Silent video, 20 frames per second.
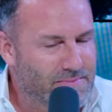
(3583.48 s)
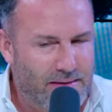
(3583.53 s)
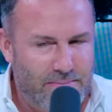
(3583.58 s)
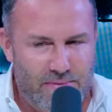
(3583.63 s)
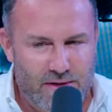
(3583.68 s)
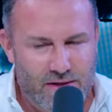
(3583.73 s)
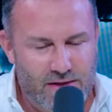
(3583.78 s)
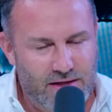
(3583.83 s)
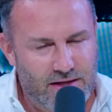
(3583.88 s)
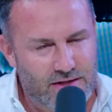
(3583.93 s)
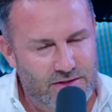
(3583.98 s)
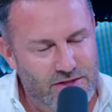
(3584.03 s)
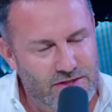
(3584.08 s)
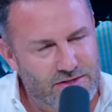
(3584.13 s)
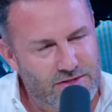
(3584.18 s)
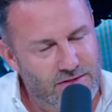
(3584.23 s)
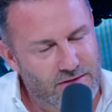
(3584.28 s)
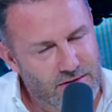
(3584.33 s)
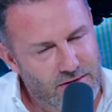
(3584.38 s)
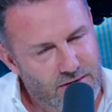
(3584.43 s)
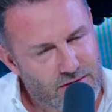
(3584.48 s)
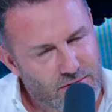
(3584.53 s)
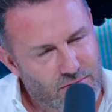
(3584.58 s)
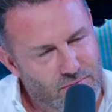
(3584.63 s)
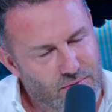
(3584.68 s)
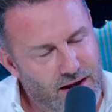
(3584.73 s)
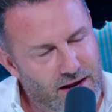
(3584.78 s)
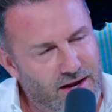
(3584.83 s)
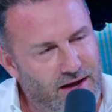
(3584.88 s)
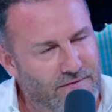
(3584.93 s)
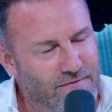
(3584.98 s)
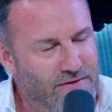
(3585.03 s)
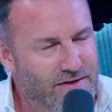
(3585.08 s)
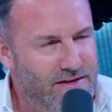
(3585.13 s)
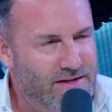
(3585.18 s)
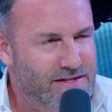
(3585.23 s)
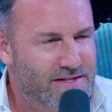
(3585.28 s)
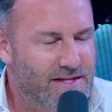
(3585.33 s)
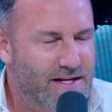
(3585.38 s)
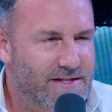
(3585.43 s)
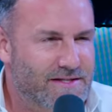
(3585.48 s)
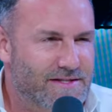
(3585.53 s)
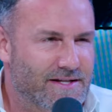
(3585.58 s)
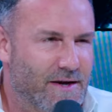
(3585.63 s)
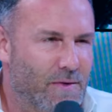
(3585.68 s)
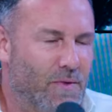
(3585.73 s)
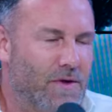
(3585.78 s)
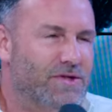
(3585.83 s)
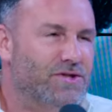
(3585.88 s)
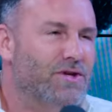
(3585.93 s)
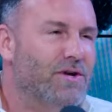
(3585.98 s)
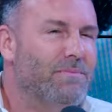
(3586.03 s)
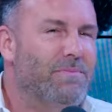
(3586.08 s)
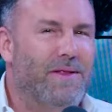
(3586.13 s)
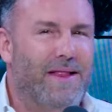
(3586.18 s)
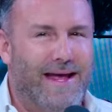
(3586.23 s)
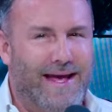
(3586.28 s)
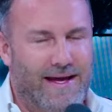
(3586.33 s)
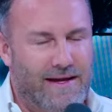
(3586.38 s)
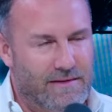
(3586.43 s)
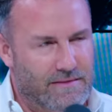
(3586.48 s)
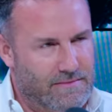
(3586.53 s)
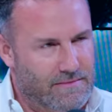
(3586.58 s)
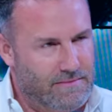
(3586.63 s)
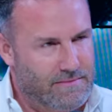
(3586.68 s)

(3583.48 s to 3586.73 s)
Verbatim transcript: my and just right off into the sunset. What's your plan?